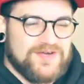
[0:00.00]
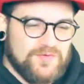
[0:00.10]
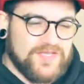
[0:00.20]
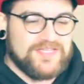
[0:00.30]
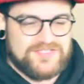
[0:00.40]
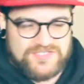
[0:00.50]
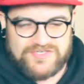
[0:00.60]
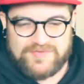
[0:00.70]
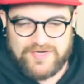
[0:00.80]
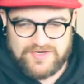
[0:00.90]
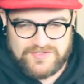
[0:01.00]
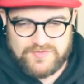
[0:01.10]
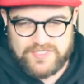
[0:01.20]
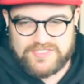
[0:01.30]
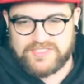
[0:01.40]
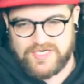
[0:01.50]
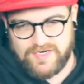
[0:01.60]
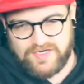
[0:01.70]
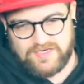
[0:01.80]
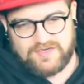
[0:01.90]
We did stream it on Twitch,
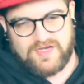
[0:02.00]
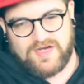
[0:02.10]
and